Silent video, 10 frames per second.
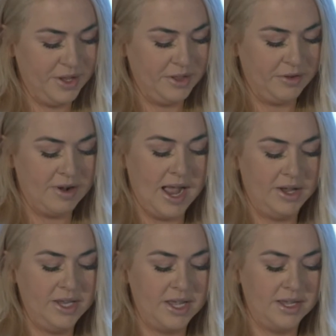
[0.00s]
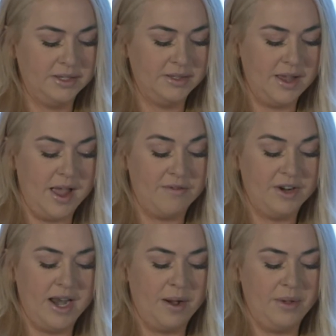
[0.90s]
The reality is, every
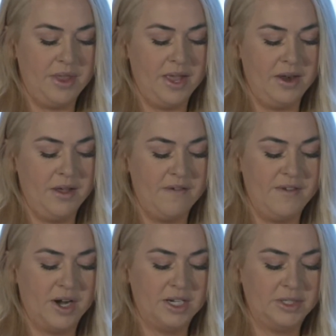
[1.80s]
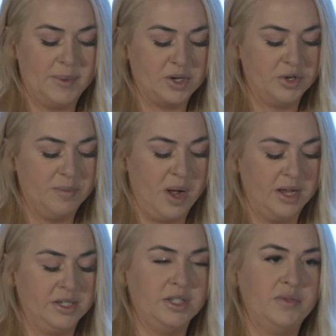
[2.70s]
now and then, a very special
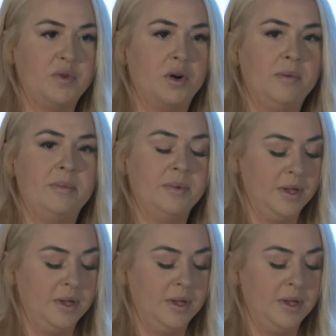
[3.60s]
bond is formed